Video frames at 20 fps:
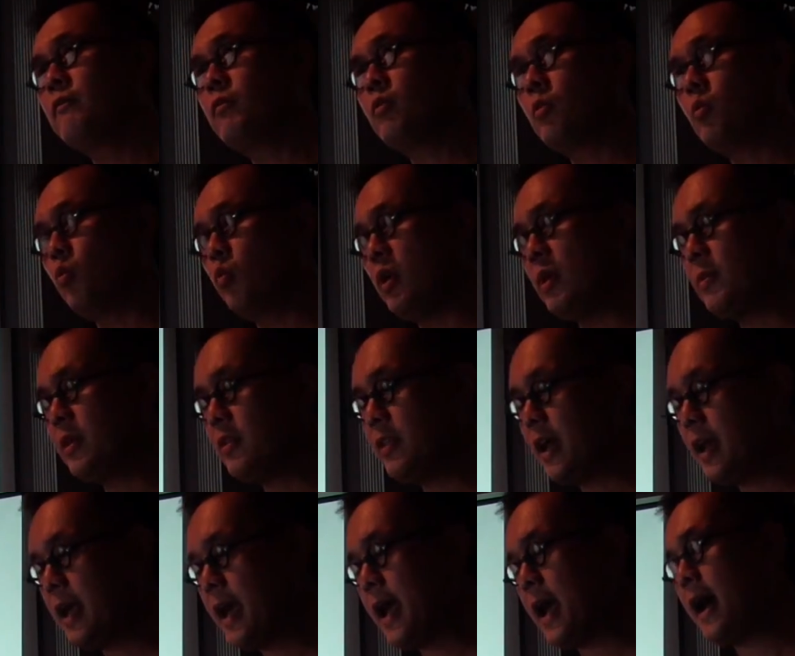for women
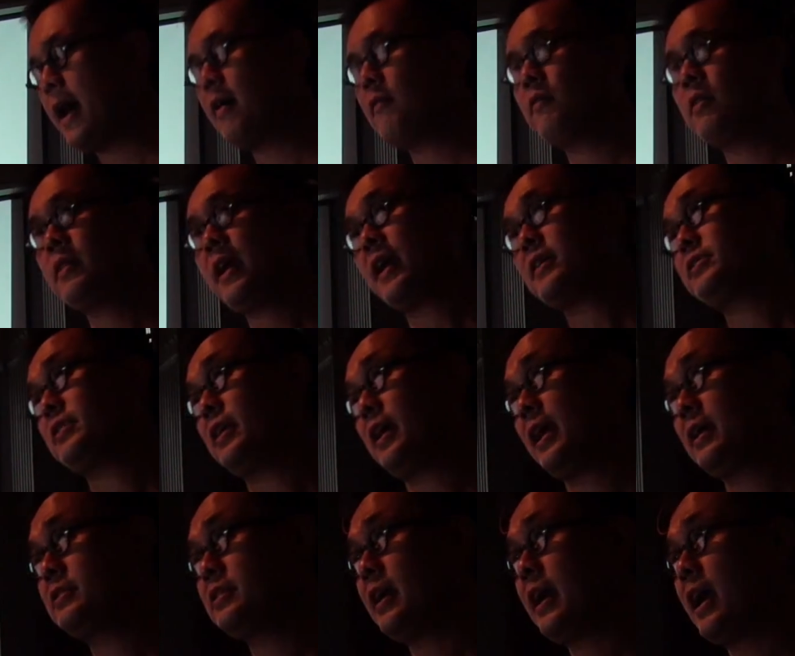that have, it has an
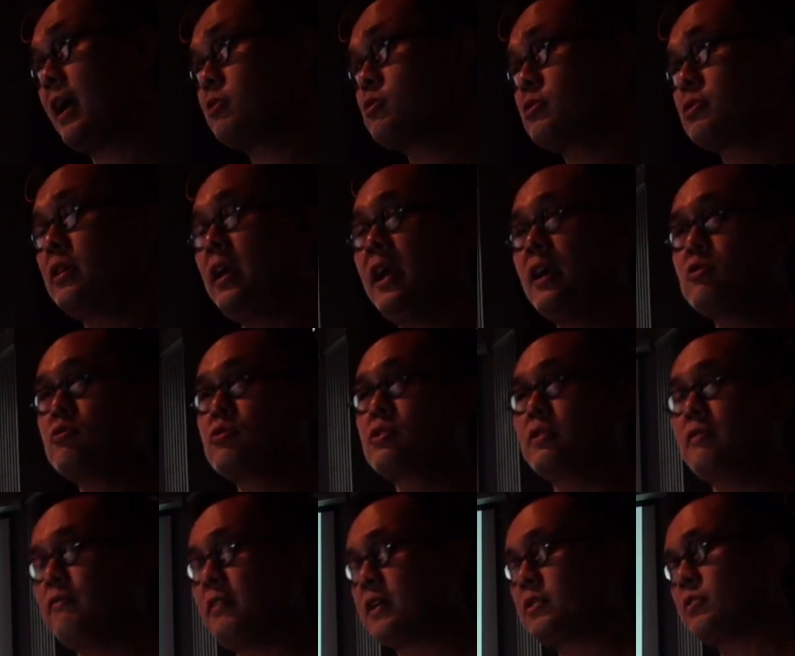
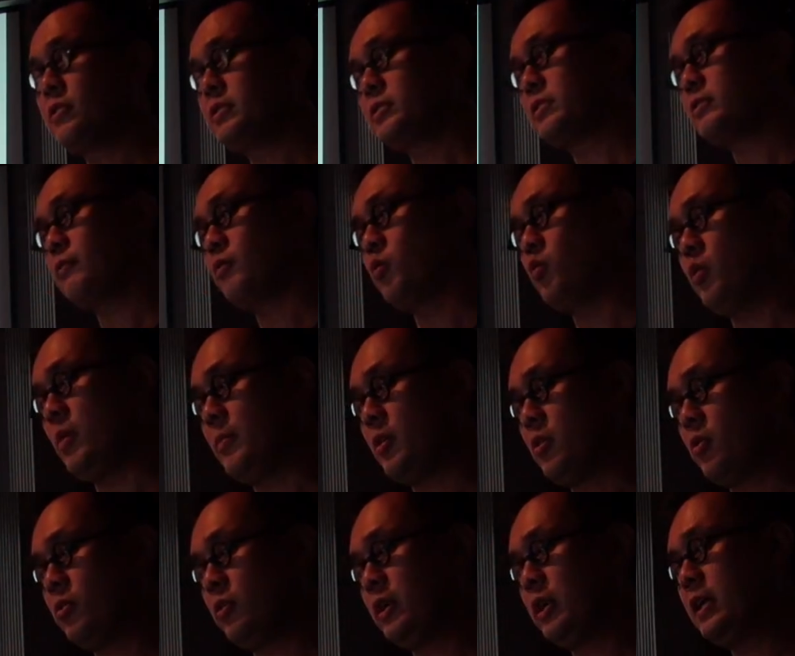anti-androgen effect, so this is for women
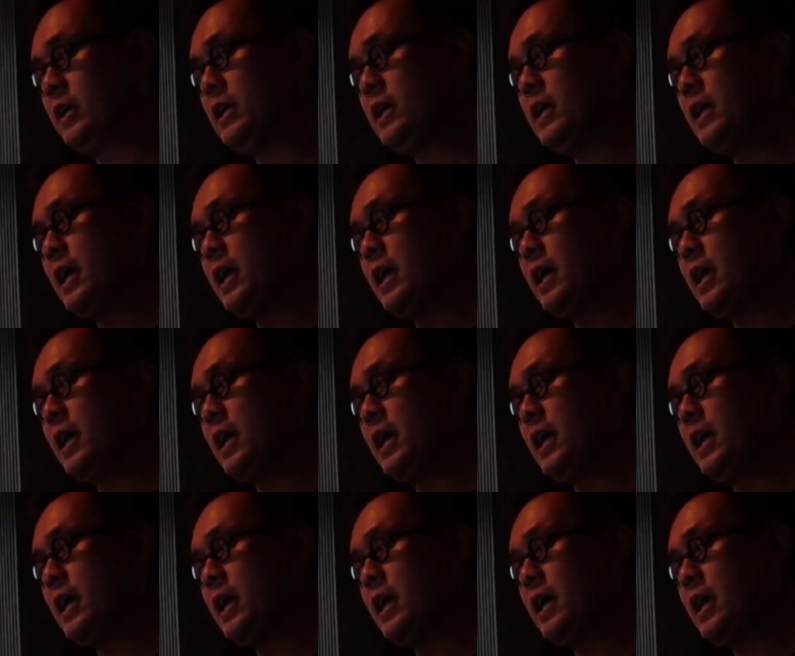only.